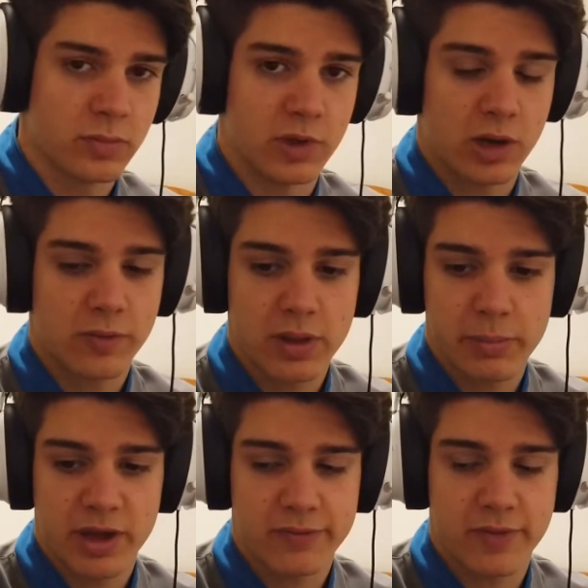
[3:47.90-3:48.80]
None of
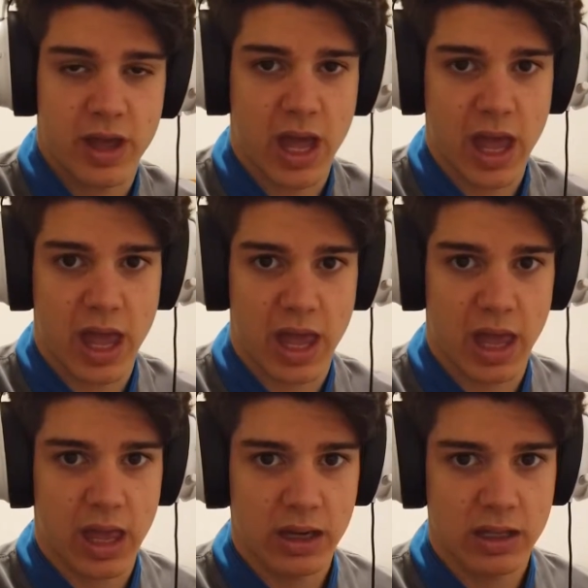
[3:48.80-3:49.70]
them have
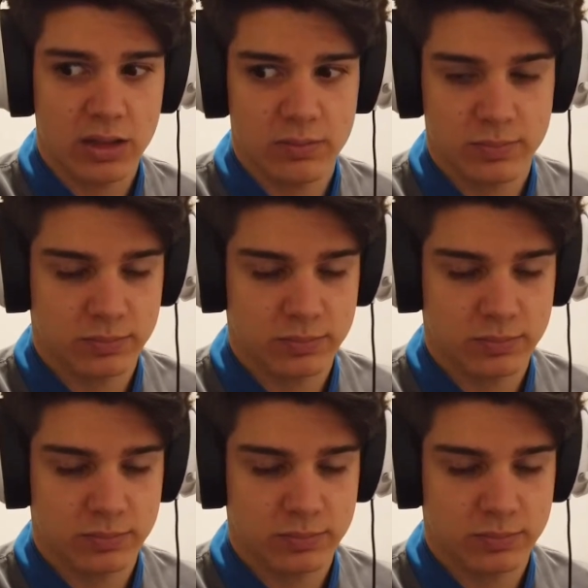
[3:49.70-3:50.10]
any